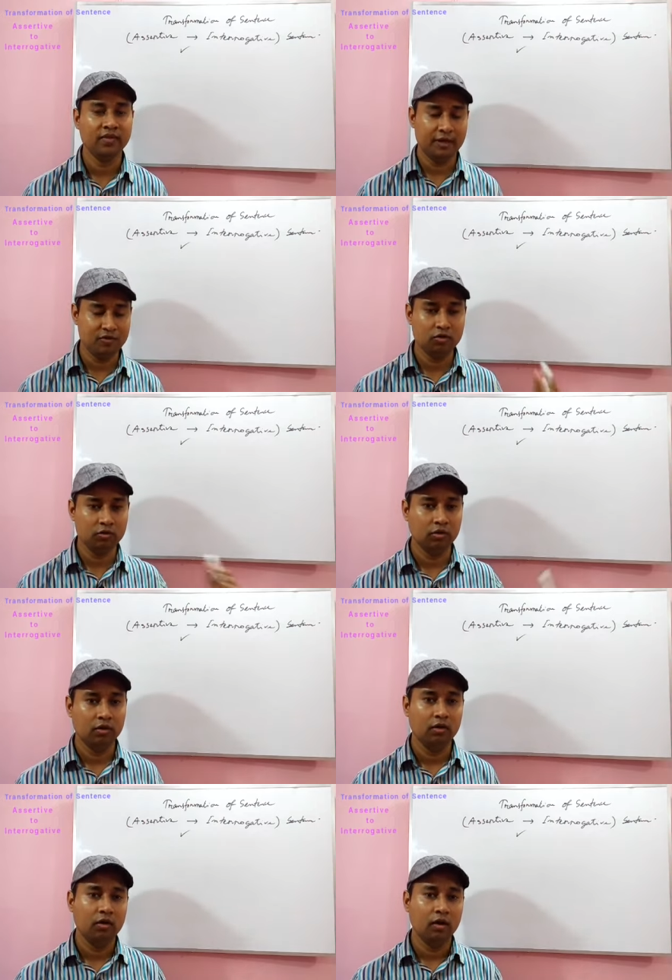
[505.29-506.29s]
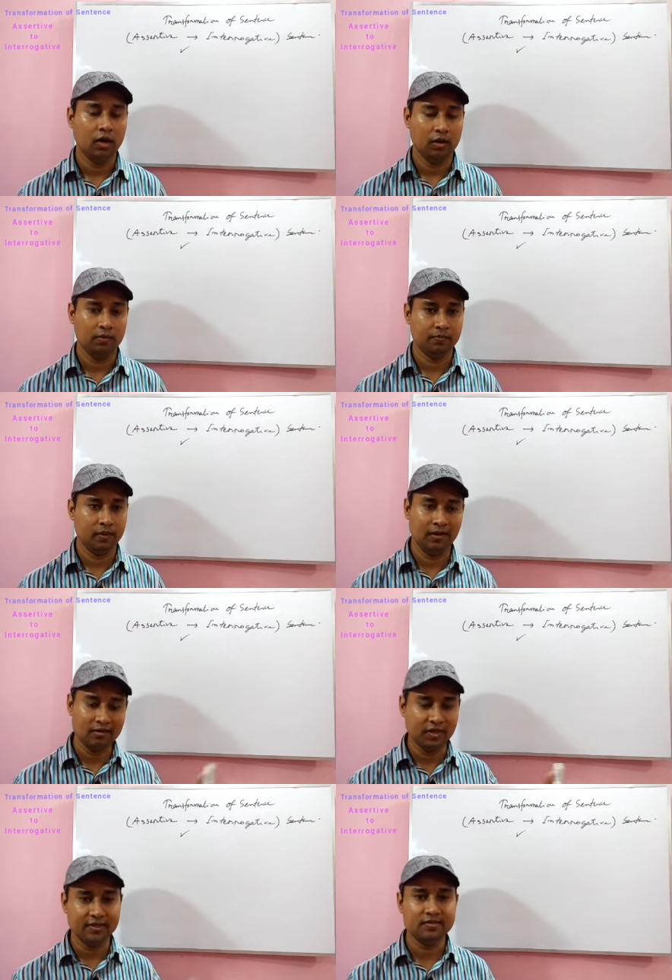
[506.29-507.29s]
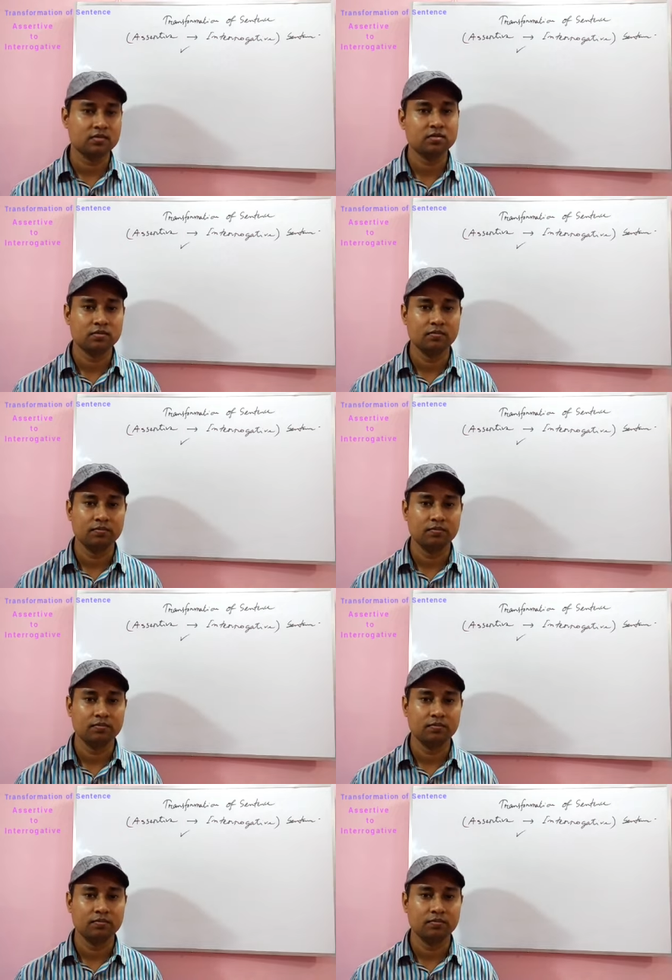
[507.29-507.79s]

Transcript: If you learn this,